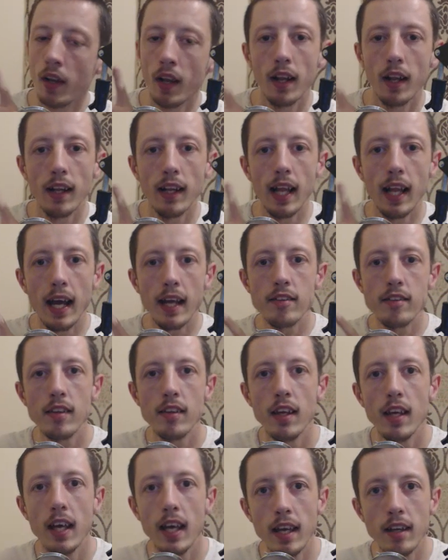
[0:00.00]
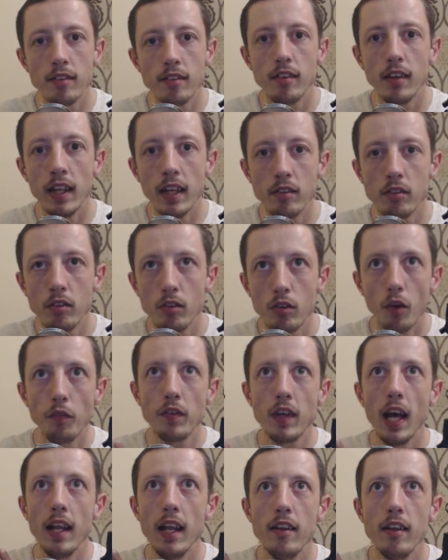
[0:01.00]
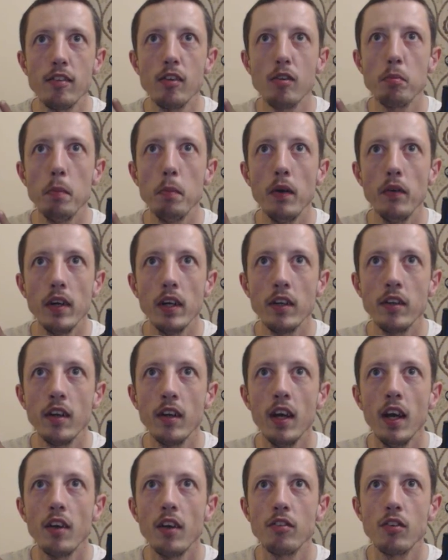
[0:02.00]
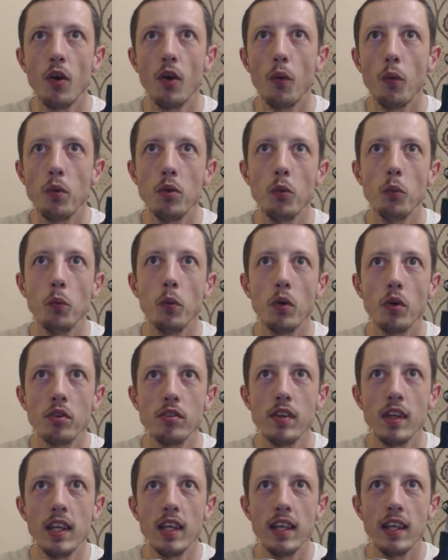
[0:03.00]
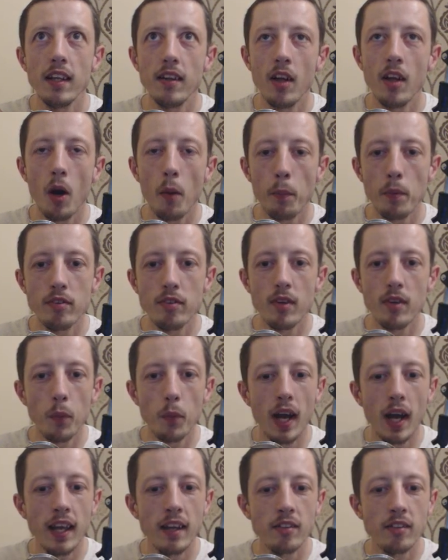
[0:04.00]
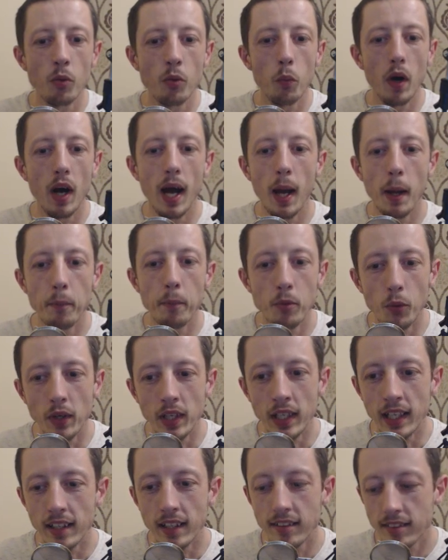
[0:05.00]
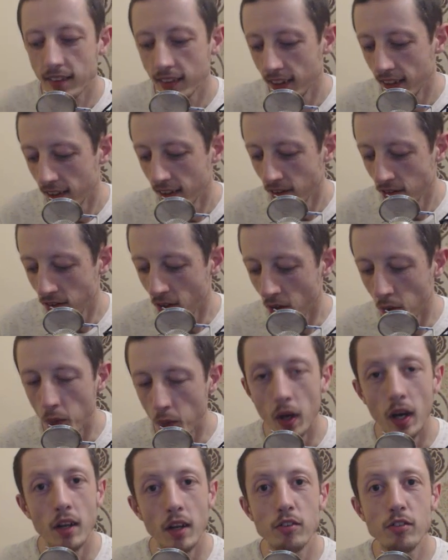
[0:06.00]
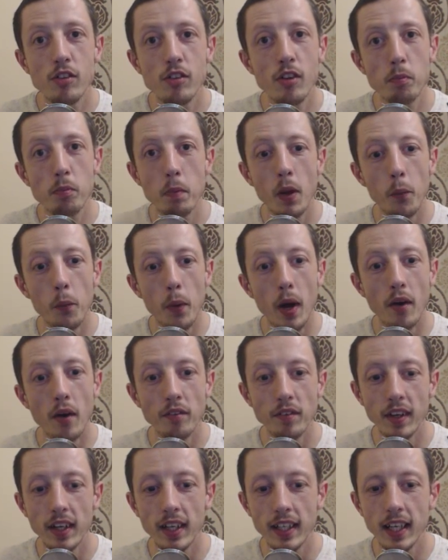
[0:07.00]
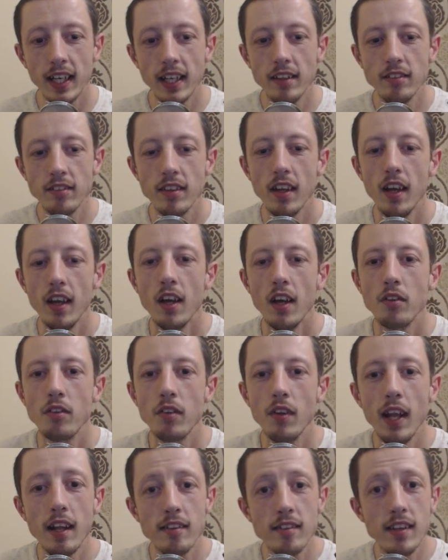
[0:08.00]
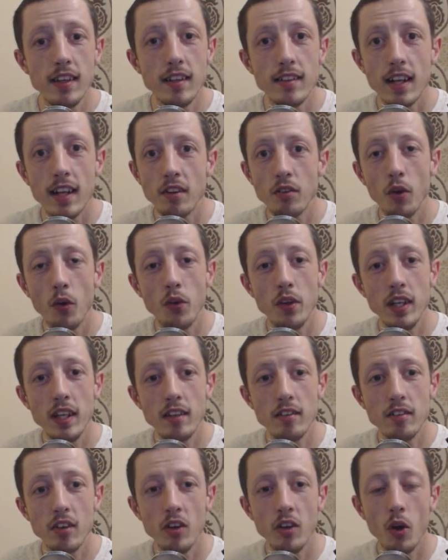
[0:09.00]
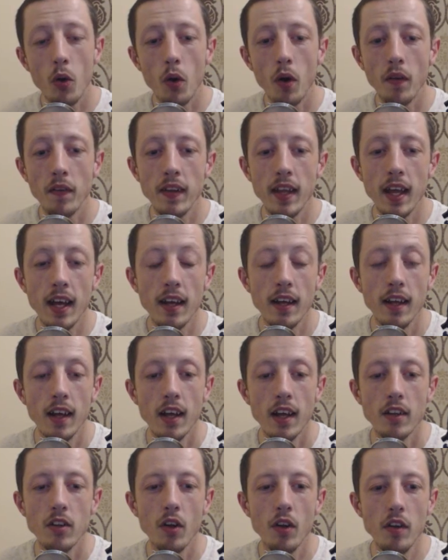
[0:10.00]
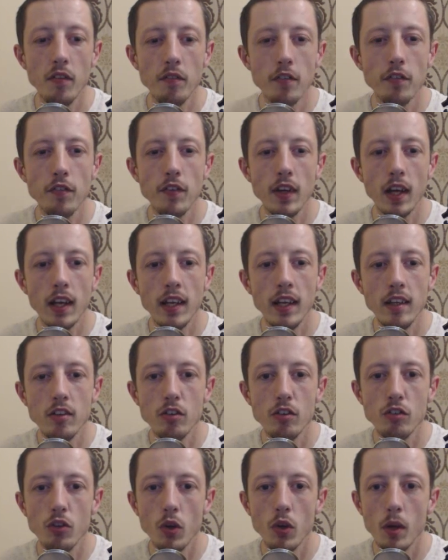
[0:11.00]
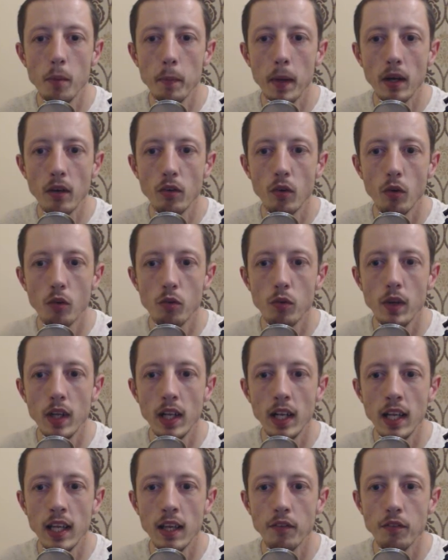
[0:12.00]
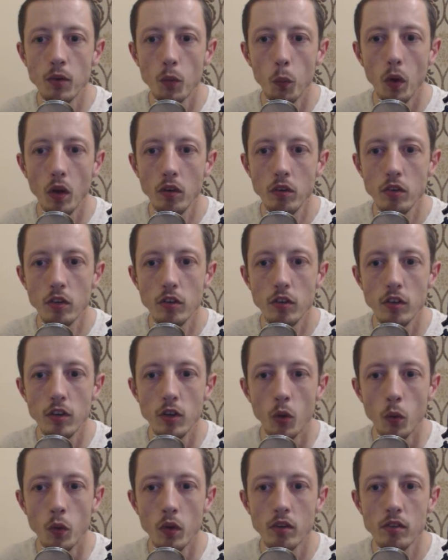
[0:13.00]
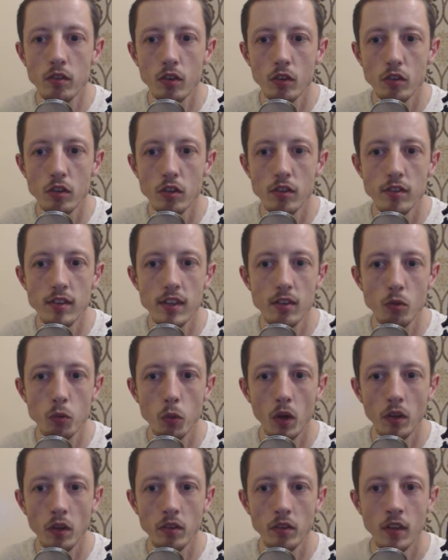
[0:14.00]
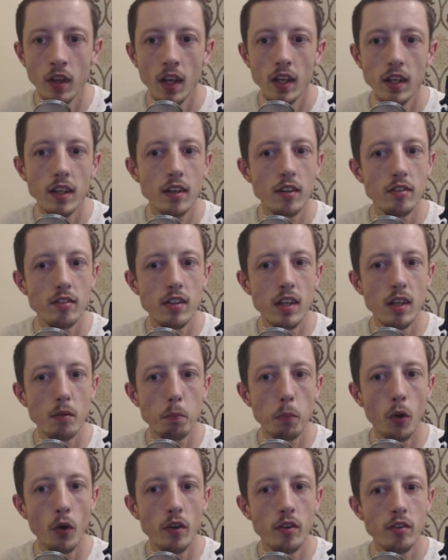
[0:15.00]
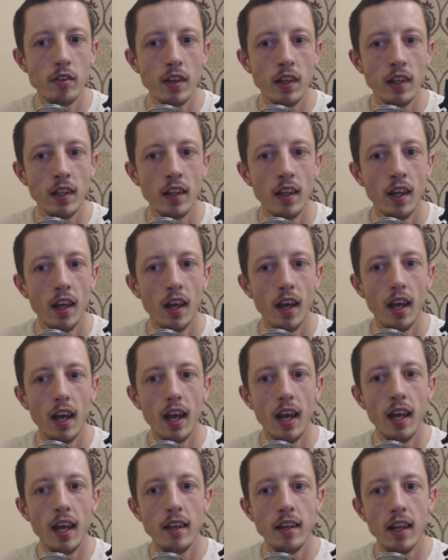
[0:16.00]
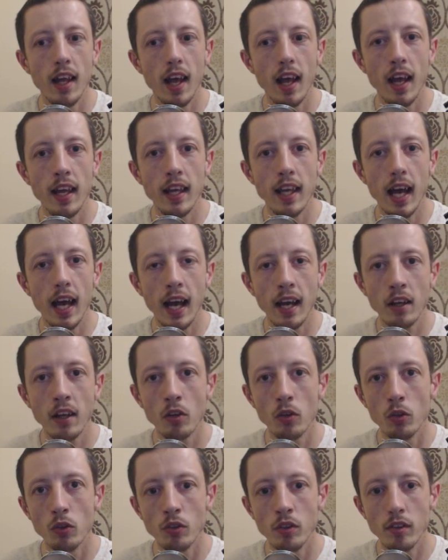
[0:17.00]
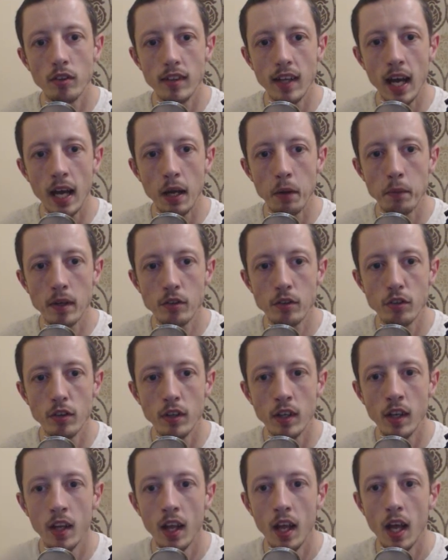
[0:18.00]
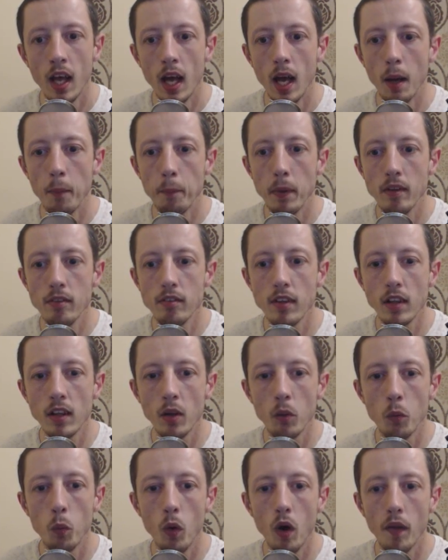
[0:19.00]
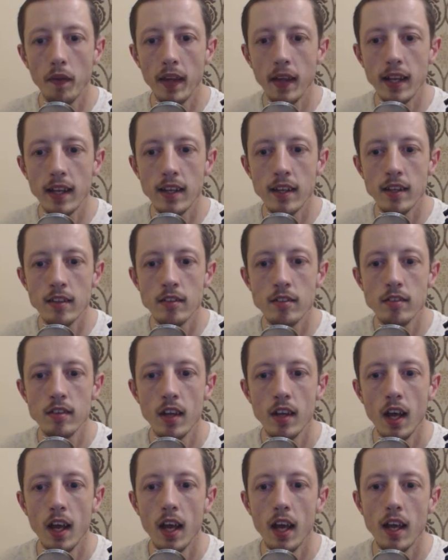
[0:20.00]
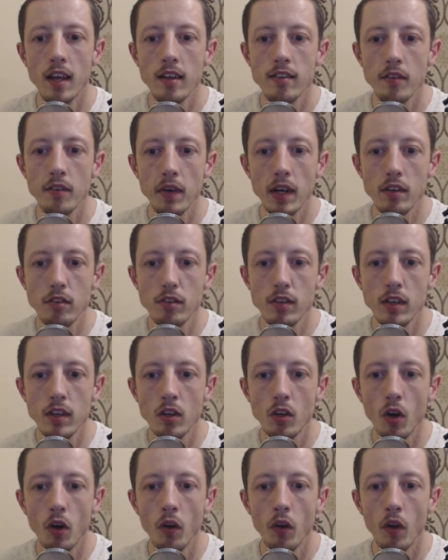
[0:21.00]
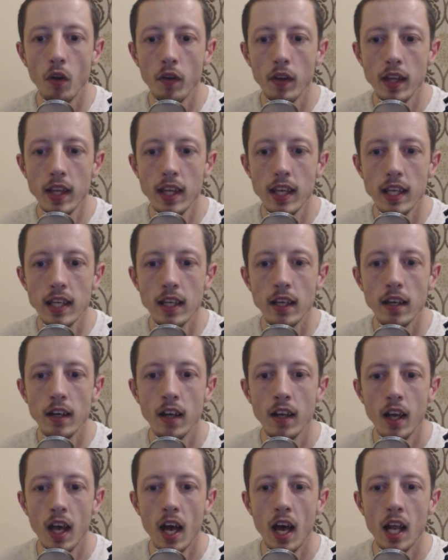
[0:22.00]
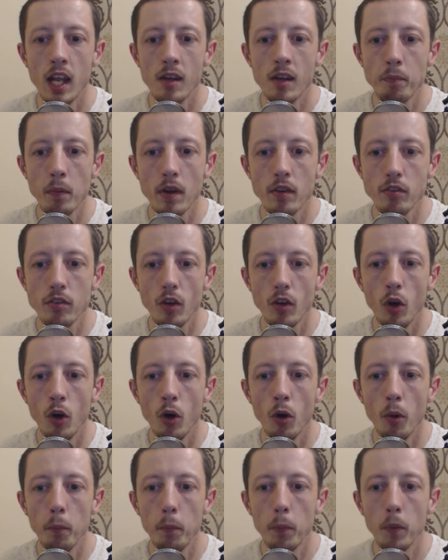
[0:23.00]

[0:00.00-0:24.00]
light is lit. Don't forget this is mirrored, so you will see the opposite way to what I'm doing it. So just be aware of that, guys. So that's it. That's all you need to know on there. The only other thing I need to show you on macros, really, if you wanted to do, is such as this one. You can see it's pointing in a angled direction, and basically what that is I've actually gone on here and I've pressed up